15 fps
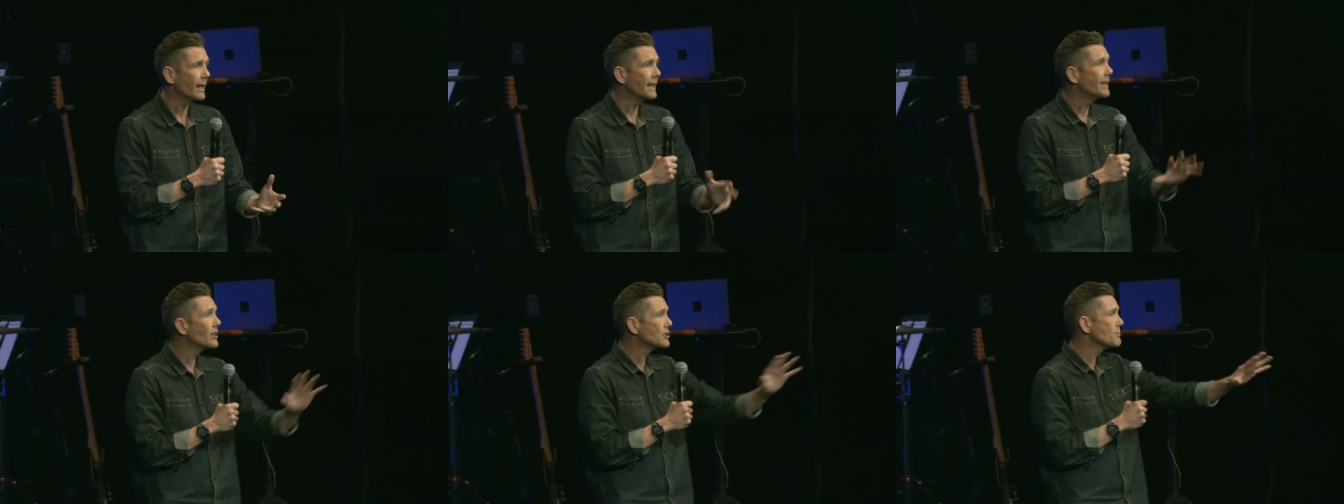
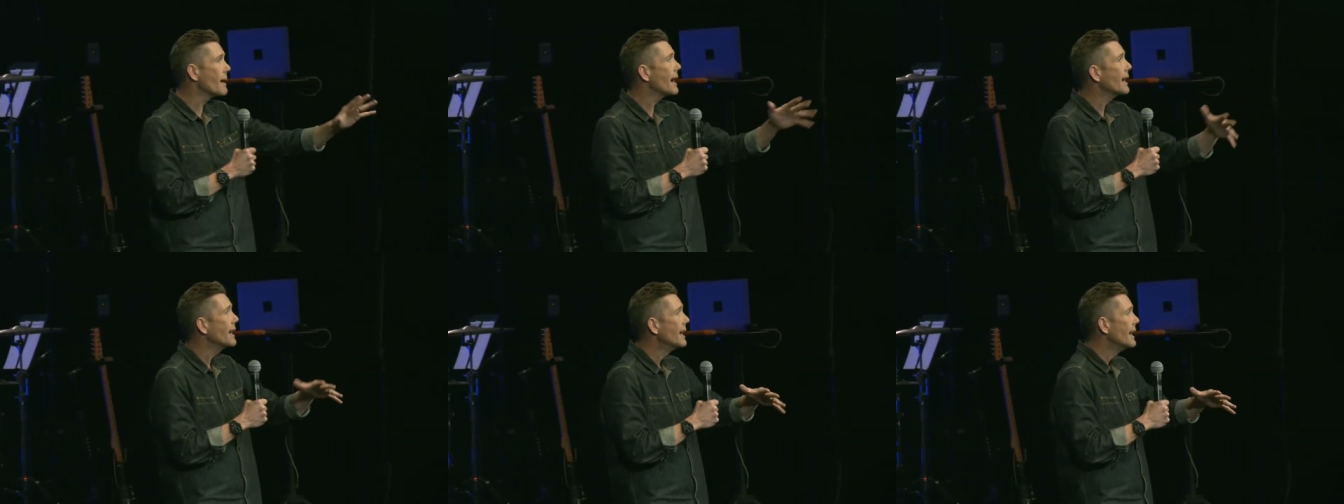And here's
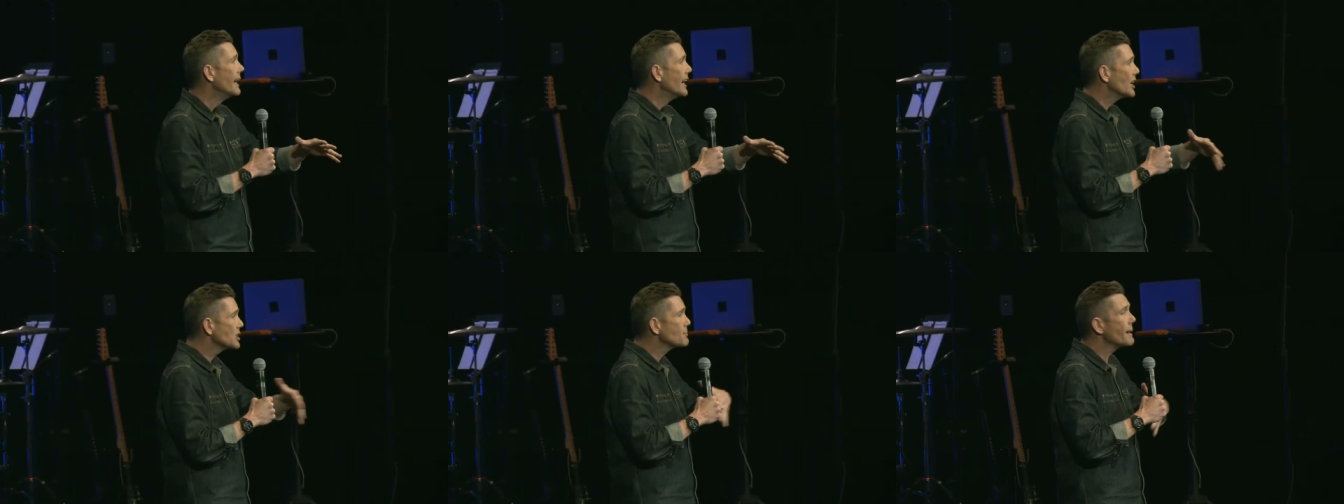my,
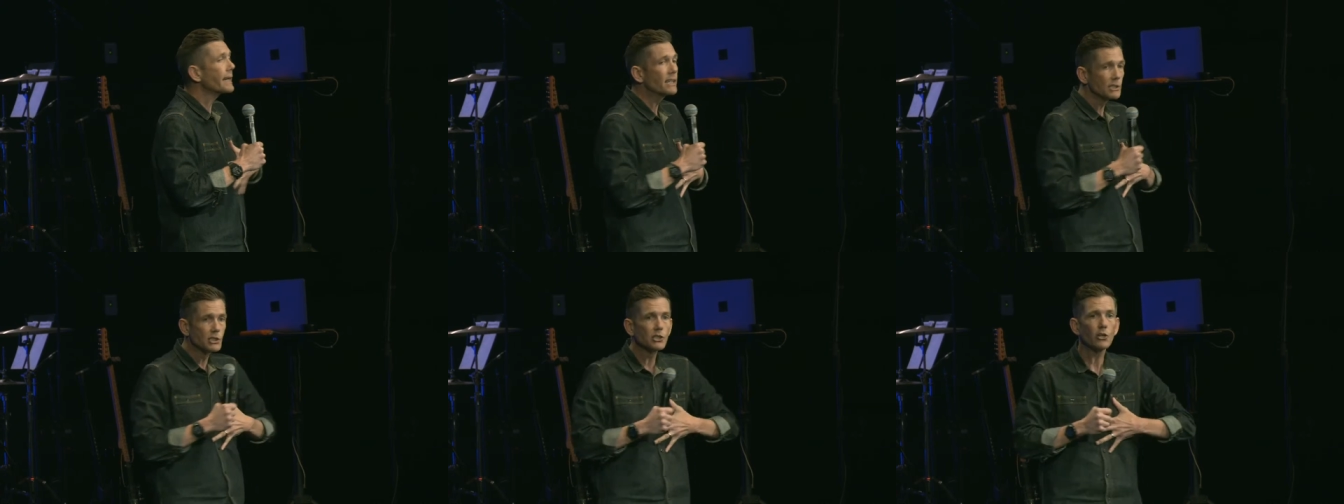here's my
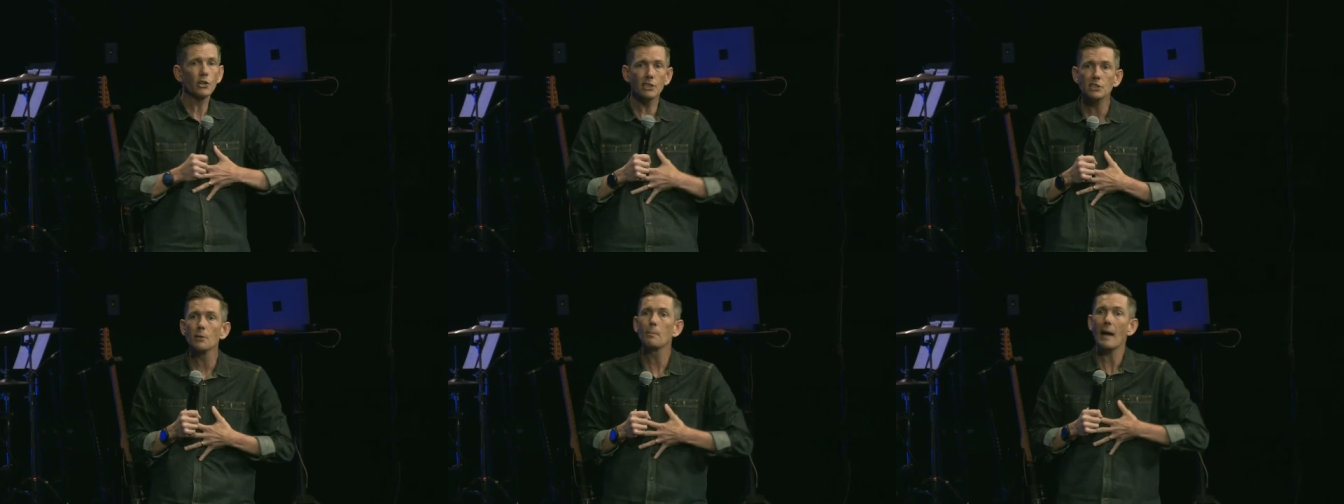concern
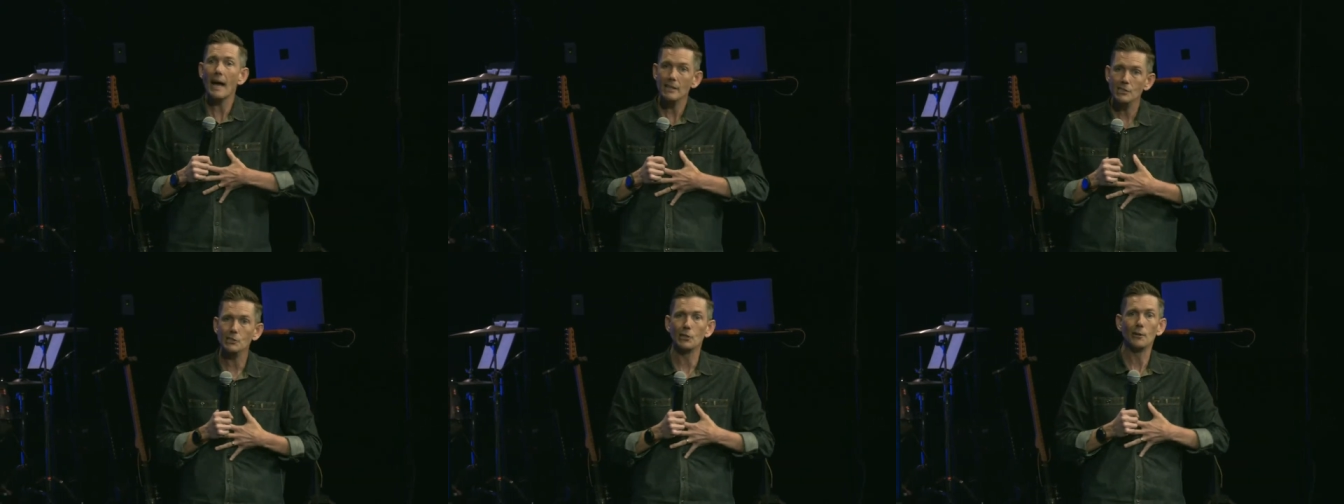as a
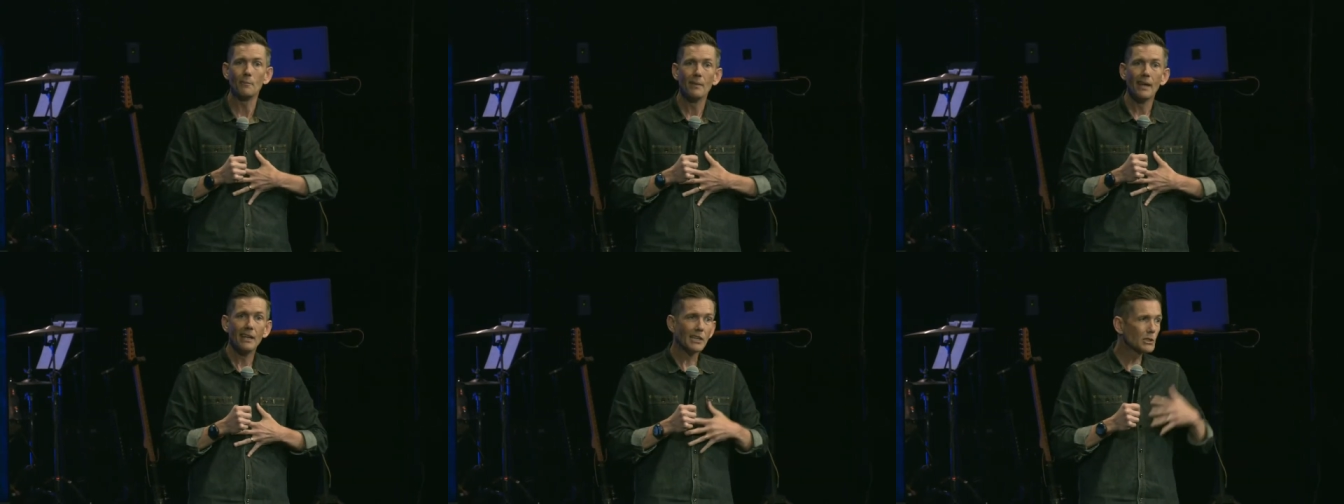pastor.
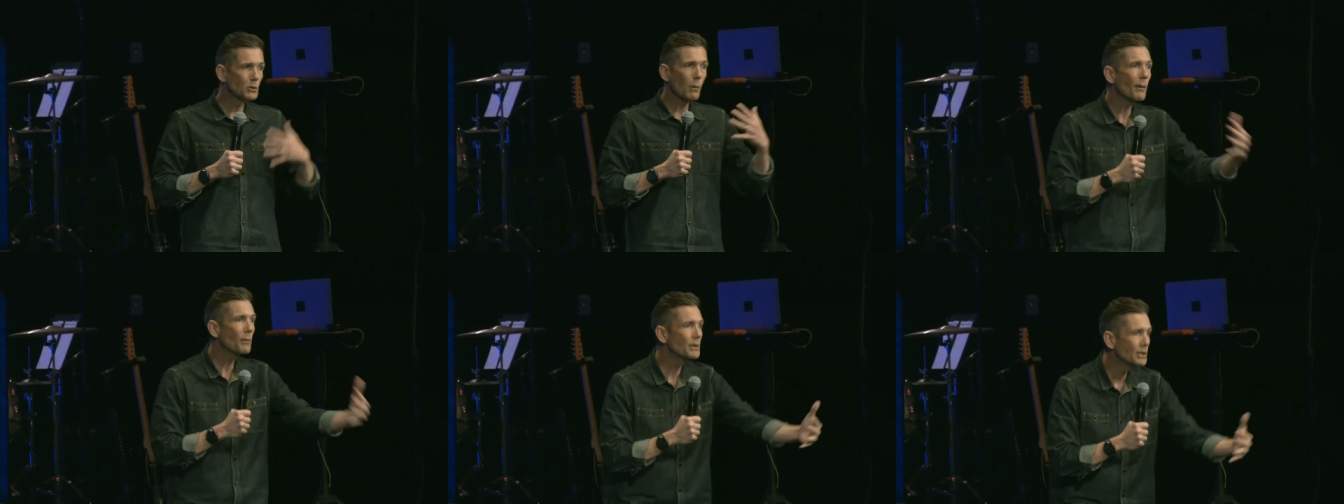This is
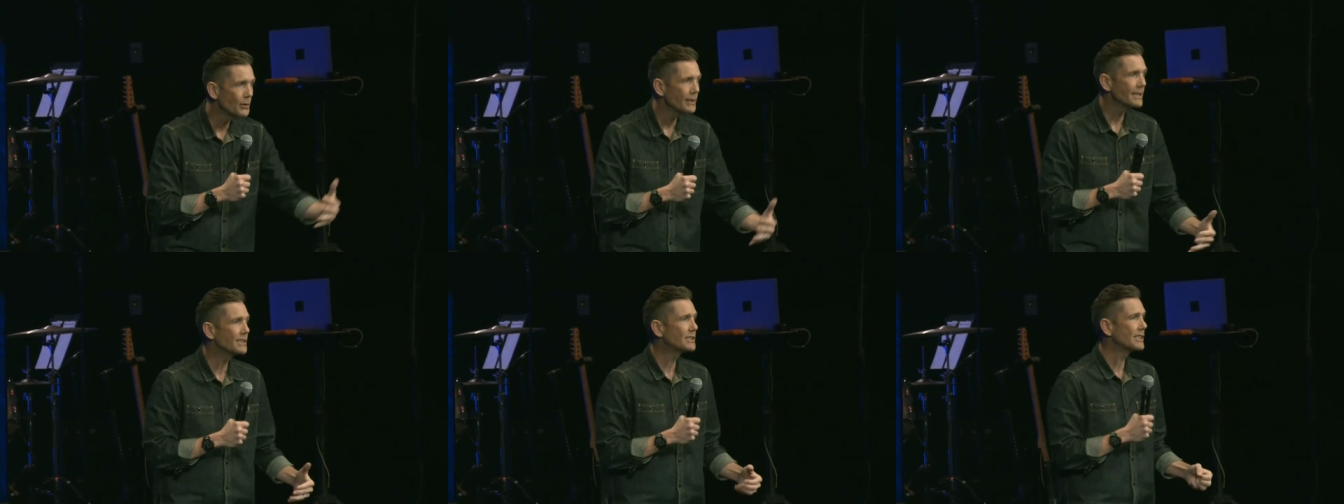why we're
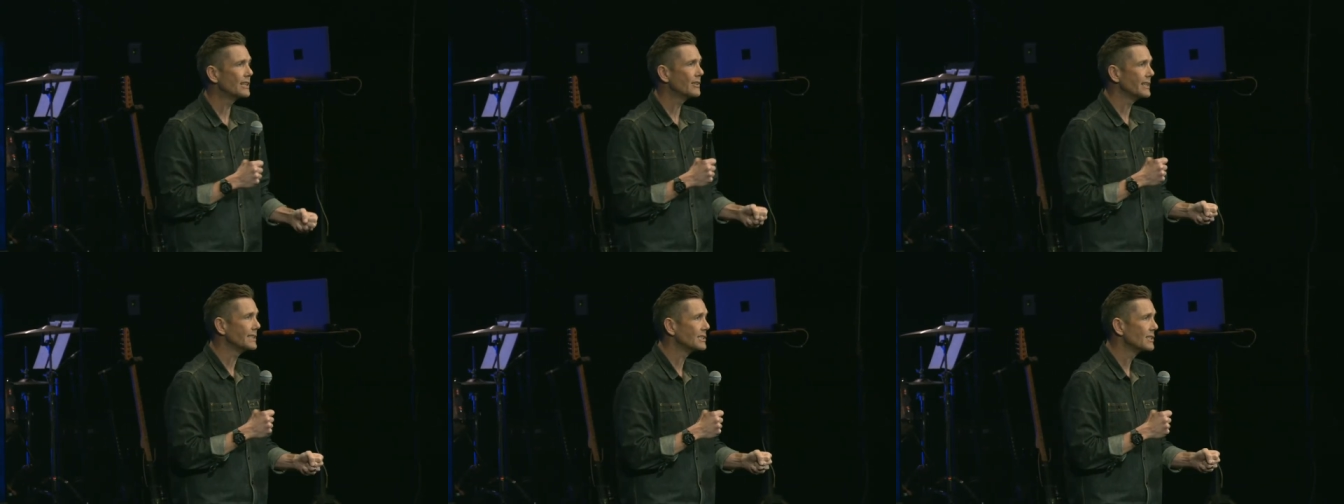doing this
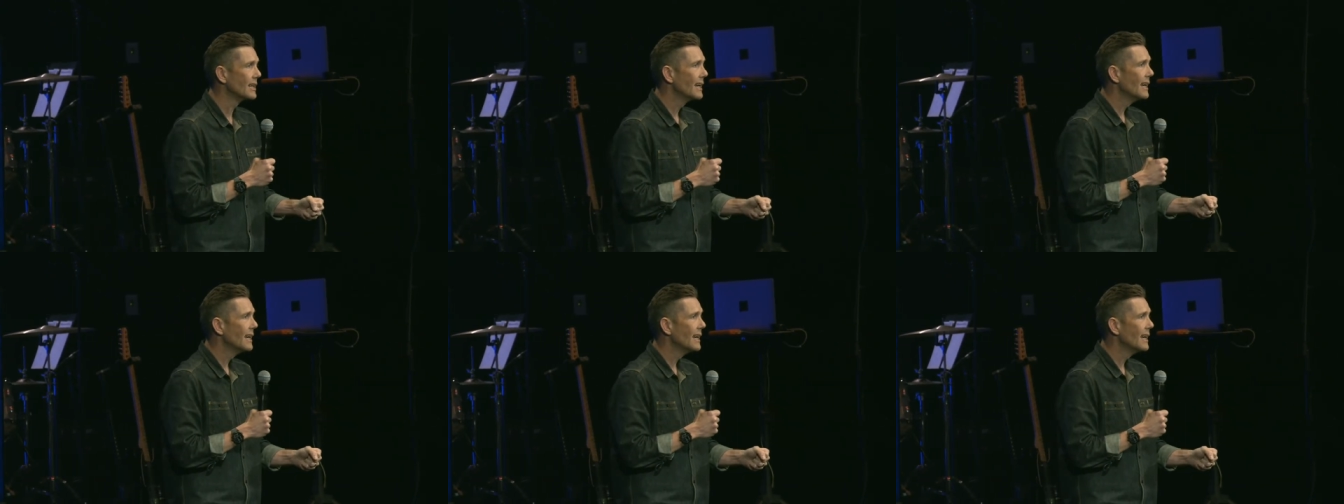series.